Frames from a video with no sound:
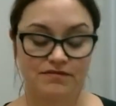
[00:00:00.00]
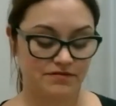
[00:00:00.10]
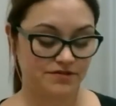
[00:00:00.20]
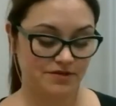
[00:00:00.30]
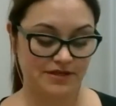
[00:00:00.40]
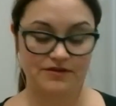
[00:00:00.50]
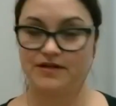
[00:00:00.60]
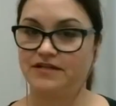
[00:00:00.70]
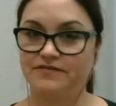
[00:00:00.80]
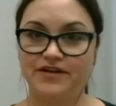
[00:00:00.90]
through showing their
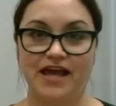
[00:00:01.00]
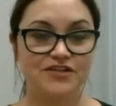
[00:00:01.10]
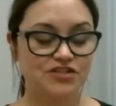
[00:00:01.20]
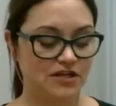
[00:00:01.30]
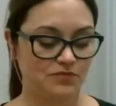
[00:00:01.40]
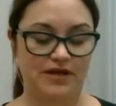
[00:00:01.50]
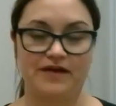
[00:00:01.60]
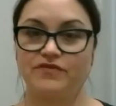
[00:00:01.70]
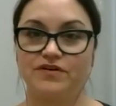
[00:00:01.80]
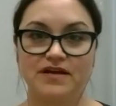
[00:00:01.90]
identification and
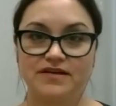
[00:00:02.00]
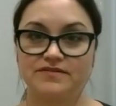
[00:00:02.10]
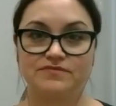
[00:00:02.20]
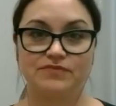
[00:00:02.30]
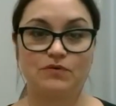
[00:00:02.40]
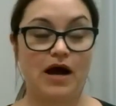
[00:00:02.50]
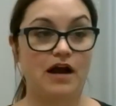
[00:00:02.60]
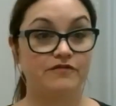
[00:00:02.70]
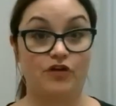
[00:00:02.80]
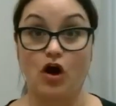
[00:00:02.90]
whatever is
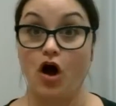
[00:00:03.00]
required for